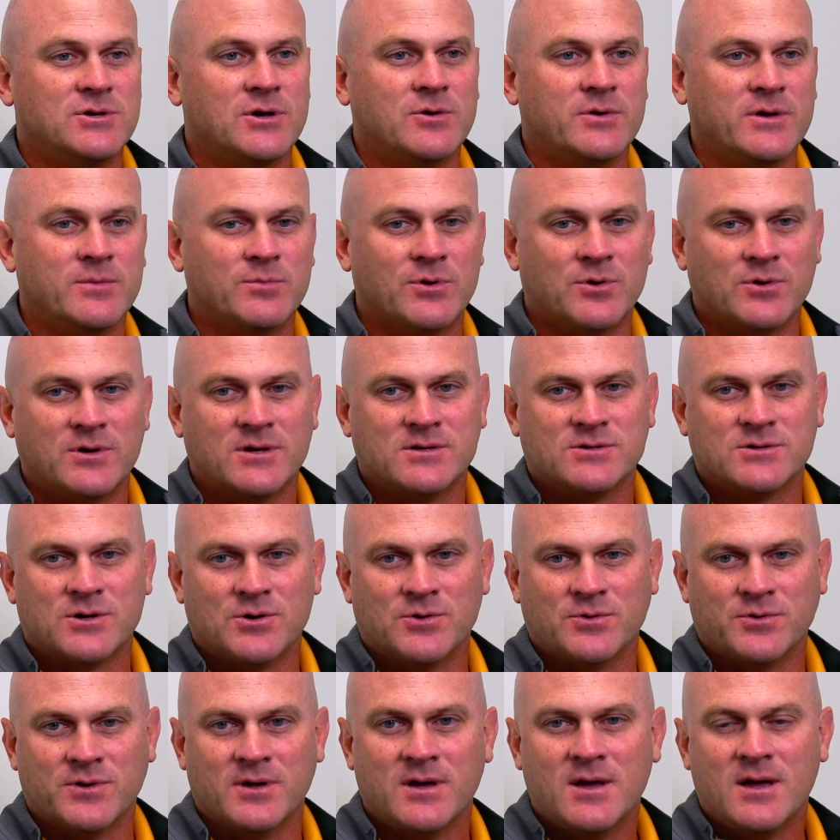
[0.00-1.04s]
You know, he broke his
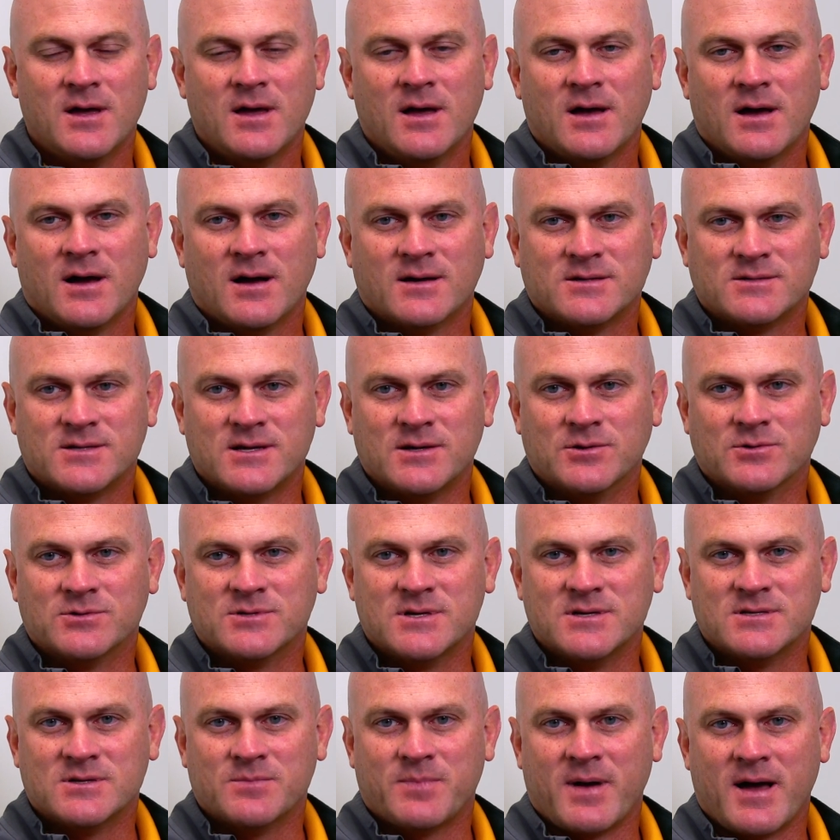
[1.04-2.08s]
own
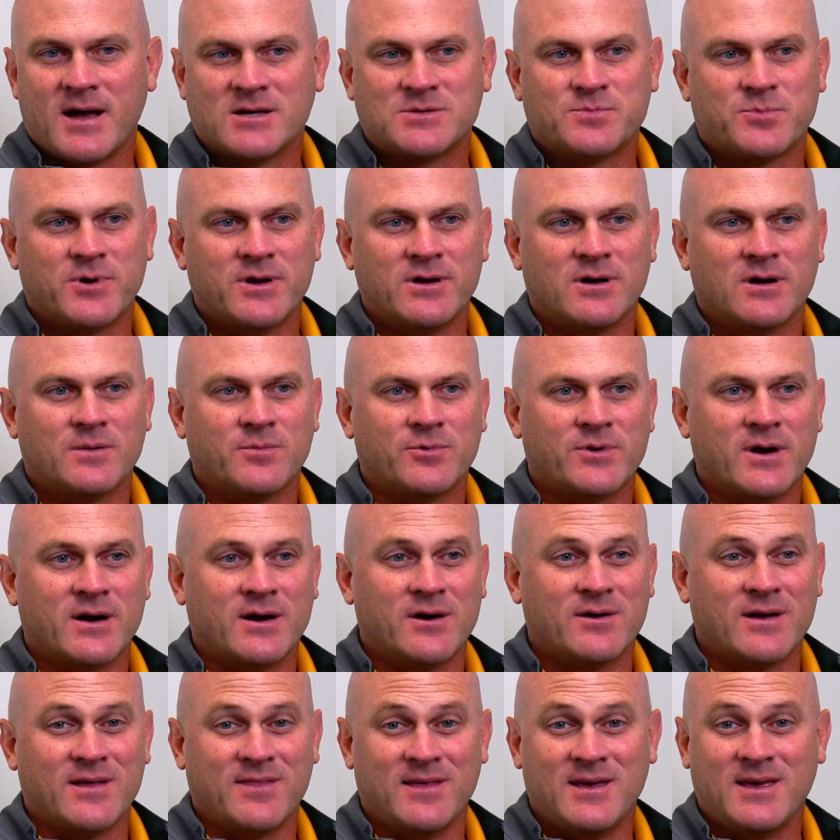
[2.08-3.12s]
single-season pass breakup
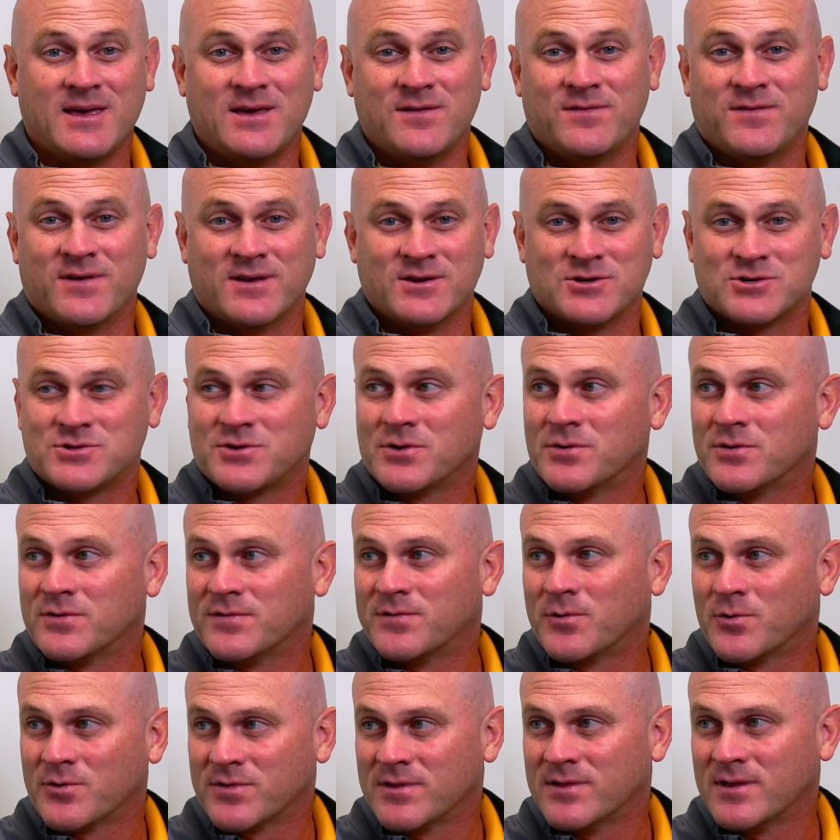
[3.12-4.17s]
record. I think he finished third or
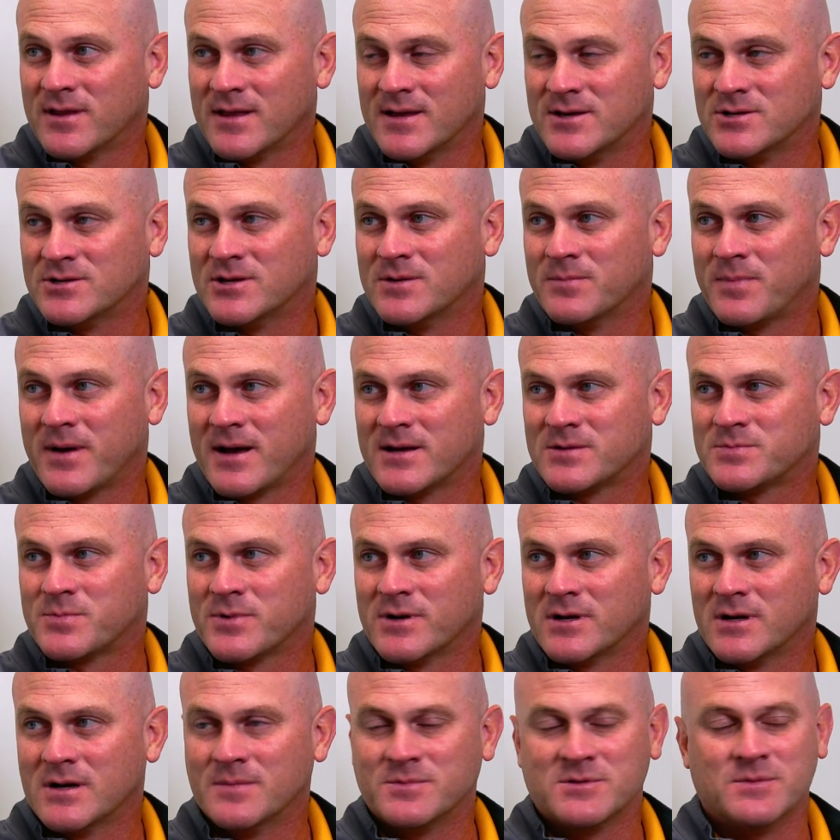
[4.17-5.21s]
fourth in the nation in pass
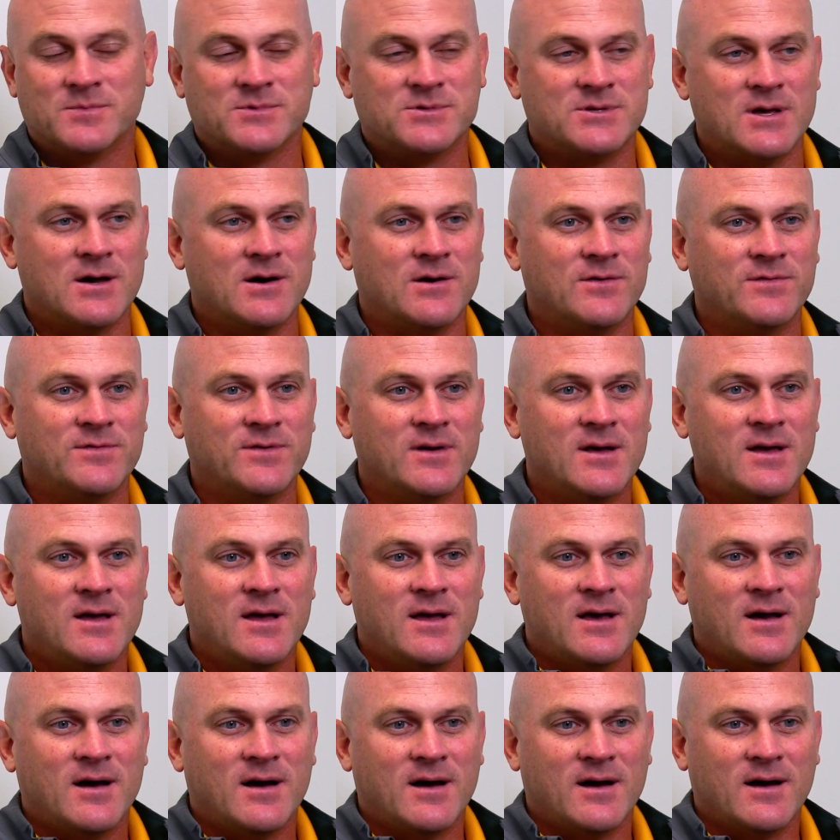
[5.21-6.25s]
breakups himself
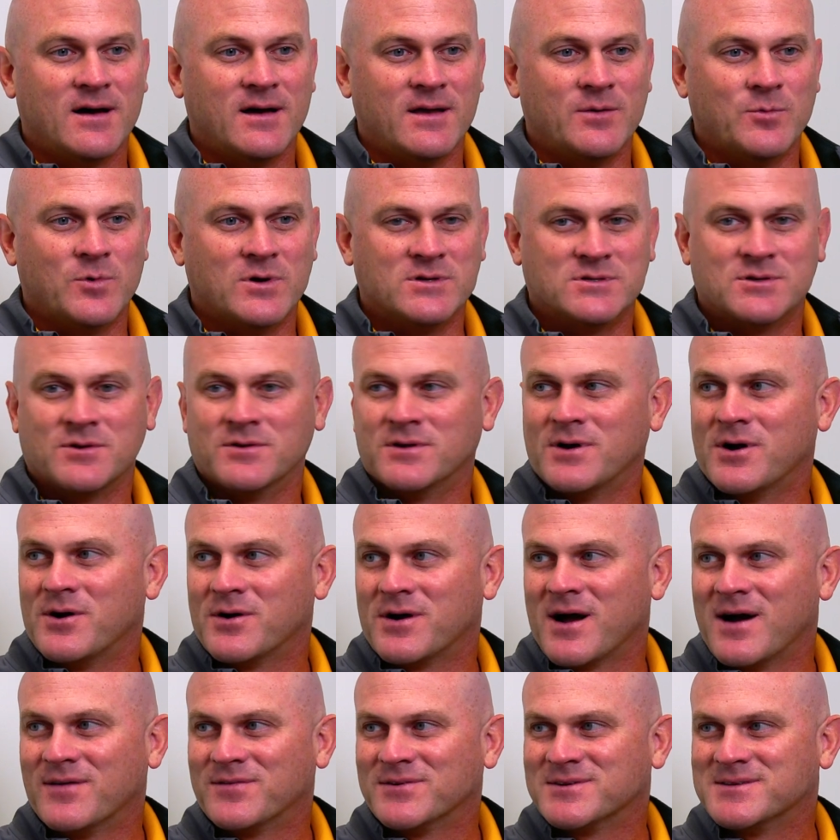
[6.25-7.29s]
and wasn't on the
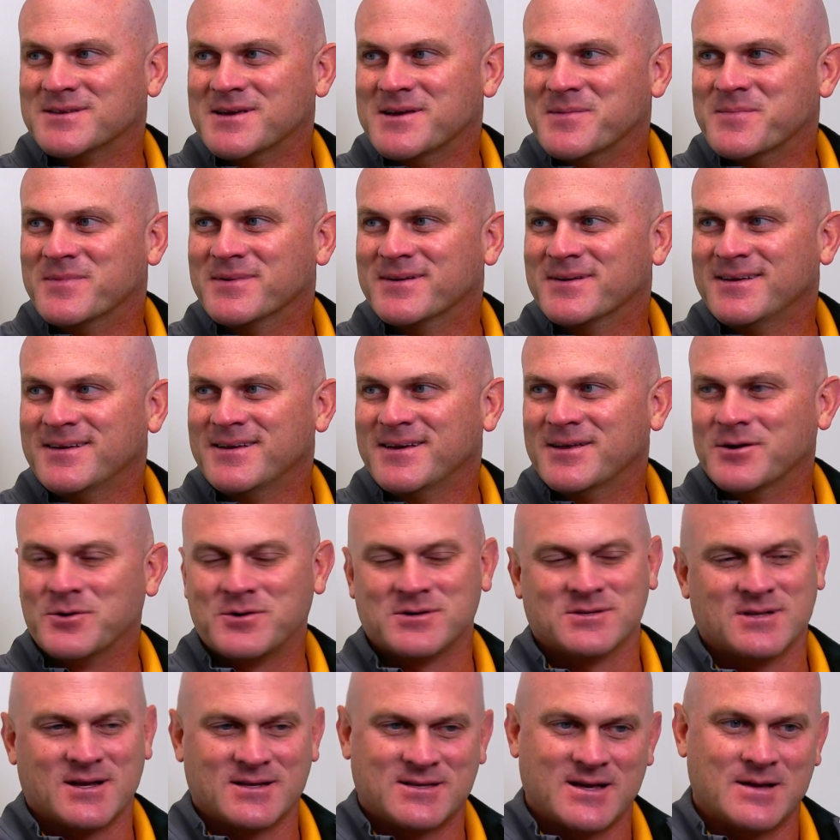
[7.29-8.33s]
all-conference team. You know,
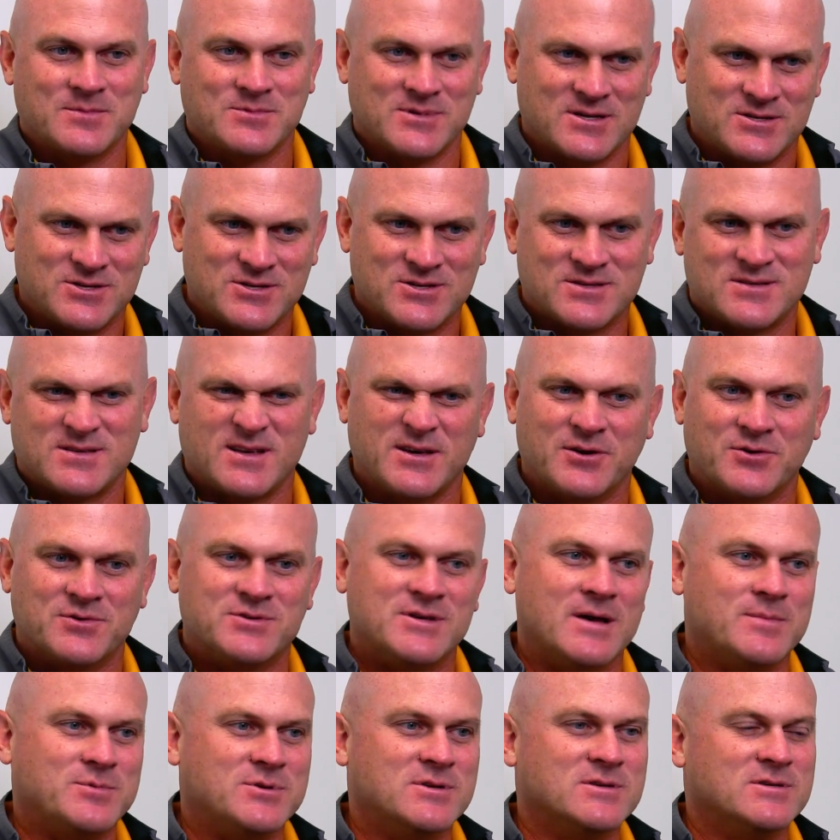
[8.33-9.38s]
because a lot of times that's just
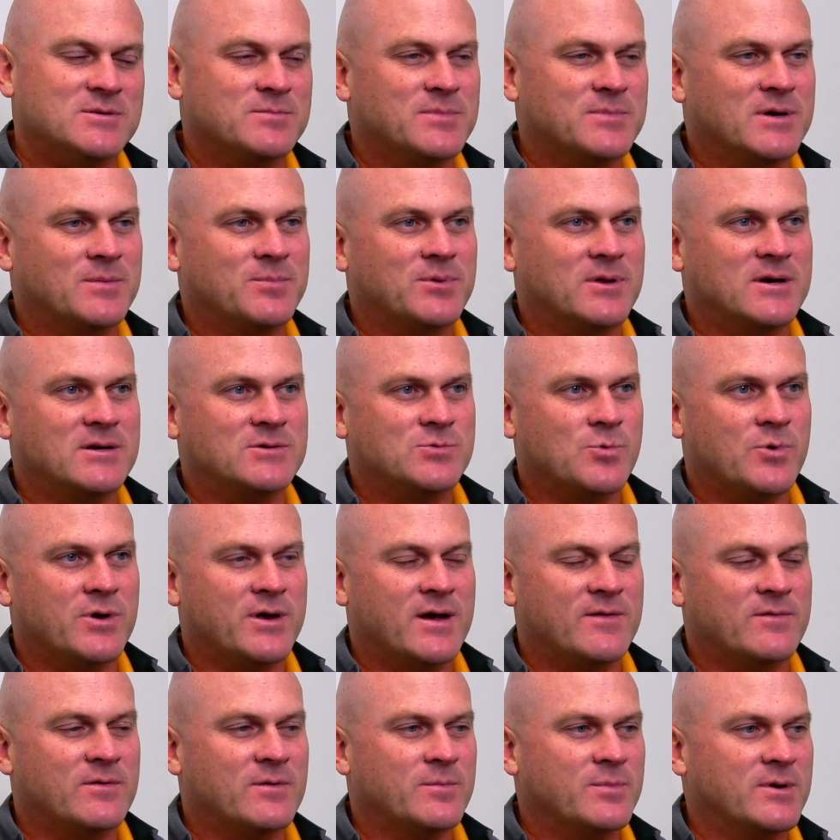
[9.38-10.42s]
interceptions and big plays,
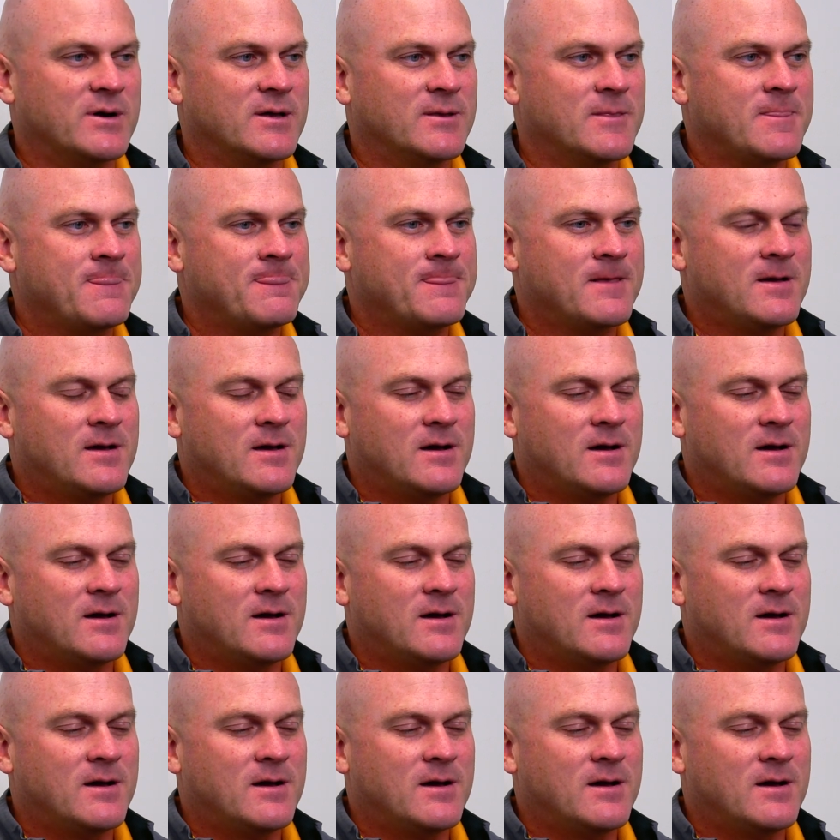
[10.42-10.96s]
whatever, but... Yeah.